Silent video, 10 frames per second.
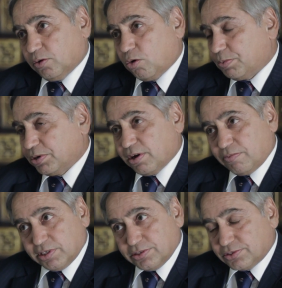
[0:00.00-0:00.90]
Corporate
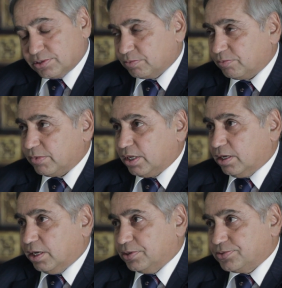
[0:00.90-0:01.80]
governance
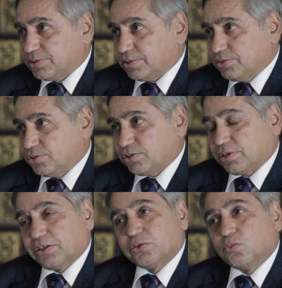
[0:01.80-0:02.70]
is just
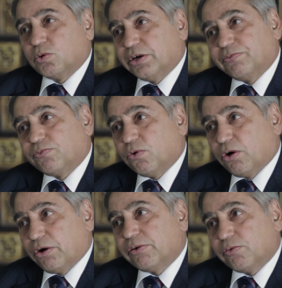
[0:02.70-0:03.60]
another word
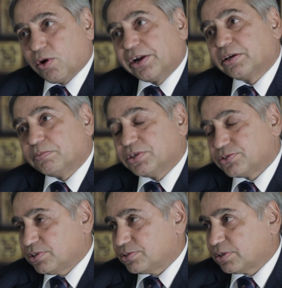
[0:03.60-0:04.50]
for running a
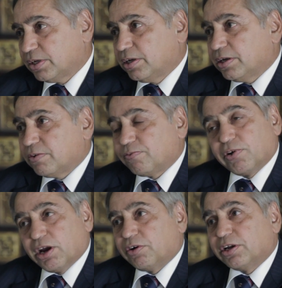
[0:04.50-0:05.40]
business in a
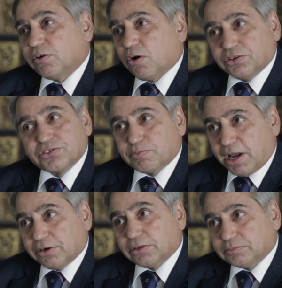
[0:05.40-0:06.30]
fair and honest
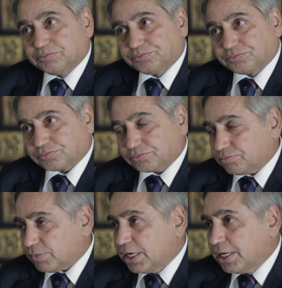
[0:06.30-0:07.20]
manner.
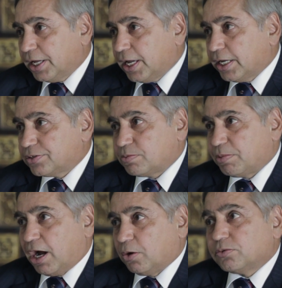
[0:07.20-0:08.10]
It's
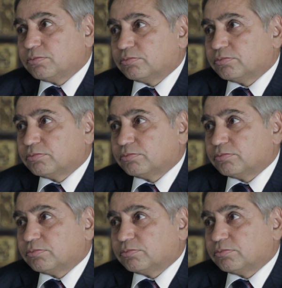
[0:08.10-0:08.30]
about